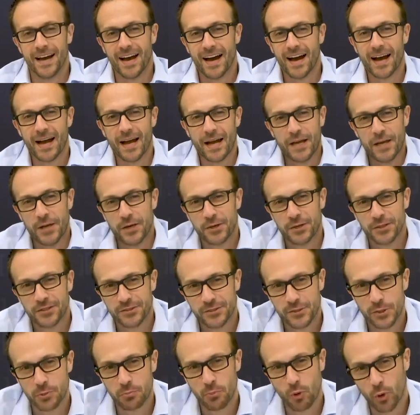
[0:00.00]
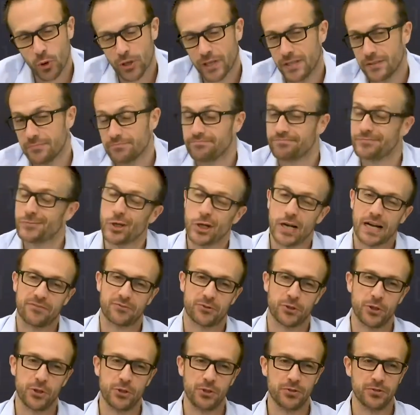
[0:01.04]
Hi, good morning, good
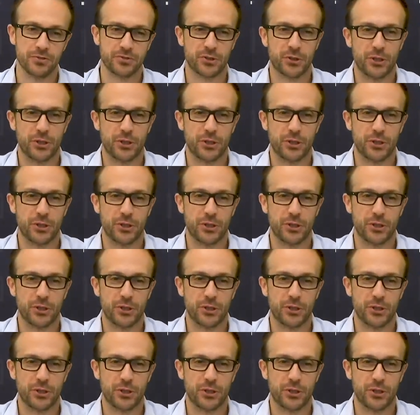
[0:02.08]
afternoon,